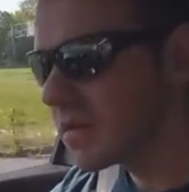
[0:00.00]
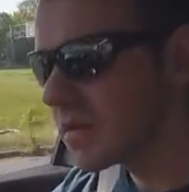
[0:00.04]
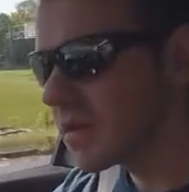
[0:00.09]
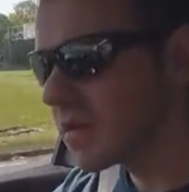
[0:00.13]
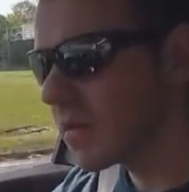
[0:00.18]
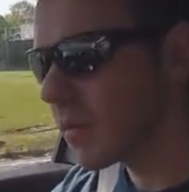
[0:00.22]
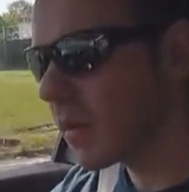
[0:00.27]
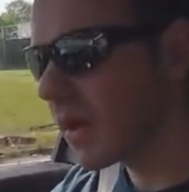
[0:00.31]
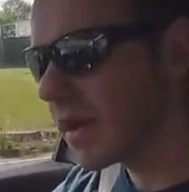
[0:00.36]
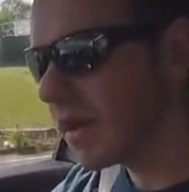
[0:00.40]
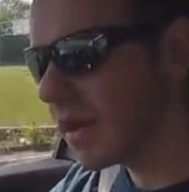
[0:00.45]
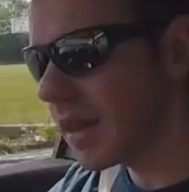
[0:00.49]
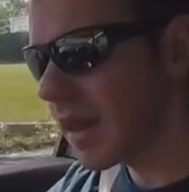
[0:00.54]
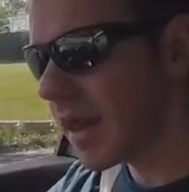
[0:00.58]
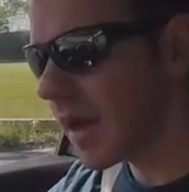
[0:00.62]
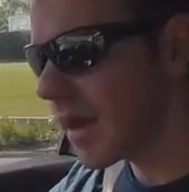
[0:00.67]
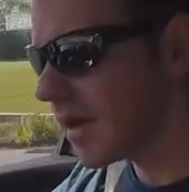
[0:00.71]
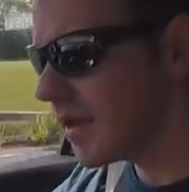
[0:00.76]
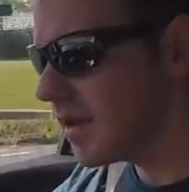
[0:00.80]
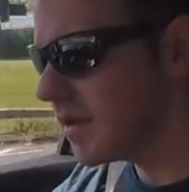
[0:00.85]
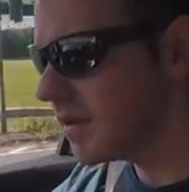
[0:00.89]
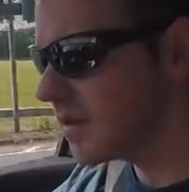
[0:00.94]
Quite
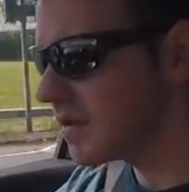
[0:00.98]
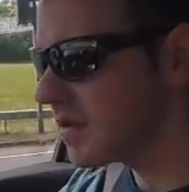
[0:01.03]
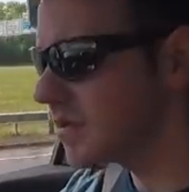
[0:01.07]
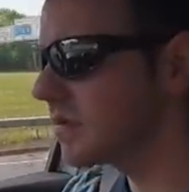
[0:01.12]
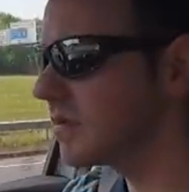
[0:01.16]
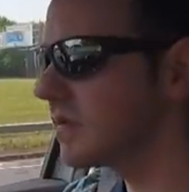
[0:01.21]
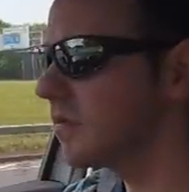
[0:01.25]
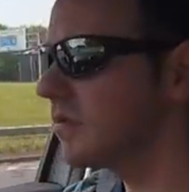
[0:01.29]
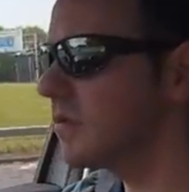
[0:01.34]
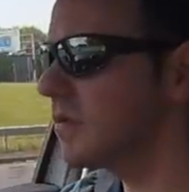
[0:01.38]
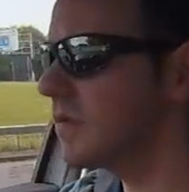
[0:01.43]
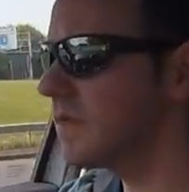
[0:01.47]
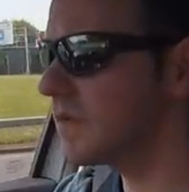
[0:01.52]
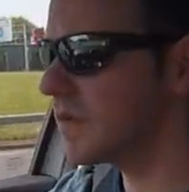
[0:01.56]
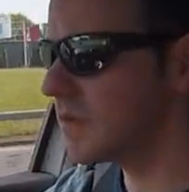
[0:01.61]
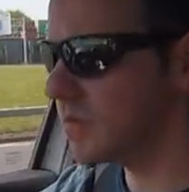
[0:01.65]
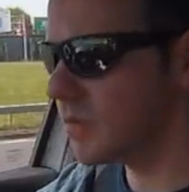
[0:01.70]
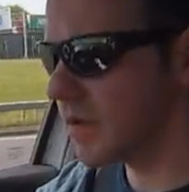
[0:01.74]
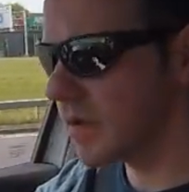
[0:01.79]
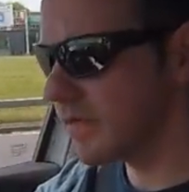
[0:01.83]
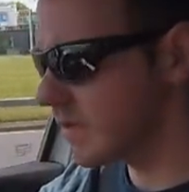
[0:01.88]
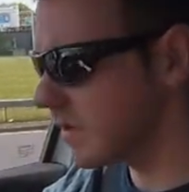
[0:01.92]
light. I wonder if there's a
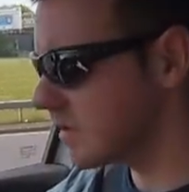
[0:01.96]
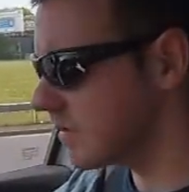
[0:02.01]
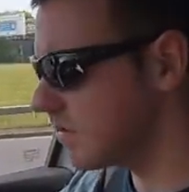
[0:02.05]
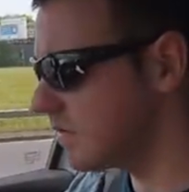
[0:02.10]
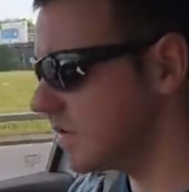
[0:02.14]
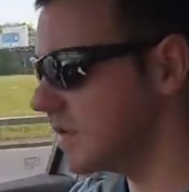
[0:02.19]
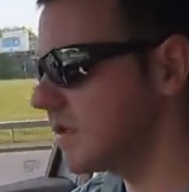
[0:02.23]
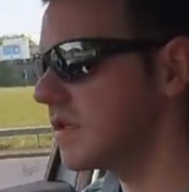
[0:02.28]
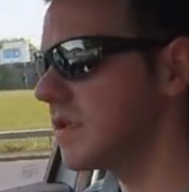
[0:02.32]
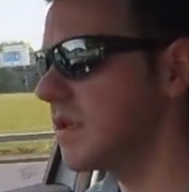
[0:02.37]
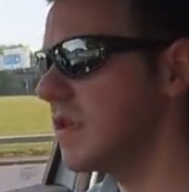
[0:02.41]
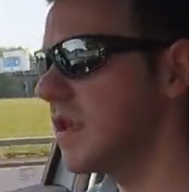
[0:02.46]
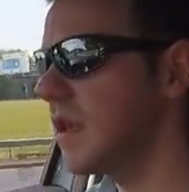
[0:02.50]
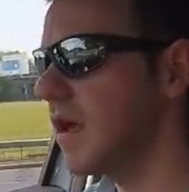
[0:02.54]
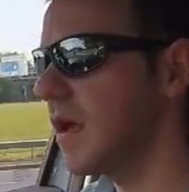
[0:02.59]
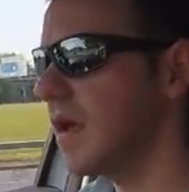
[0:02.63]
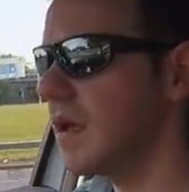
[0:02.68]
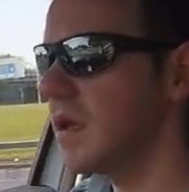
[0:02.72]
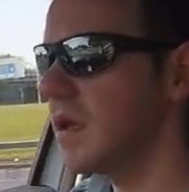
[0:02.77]
way of increasing that.